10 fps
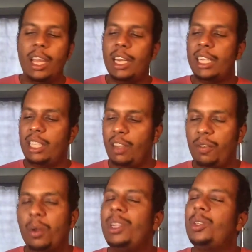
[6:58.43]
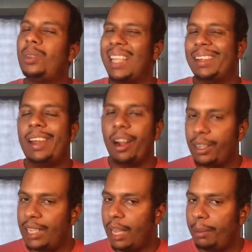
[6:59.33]
that even though this was a
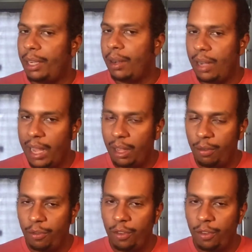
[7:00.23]
dark time in their life,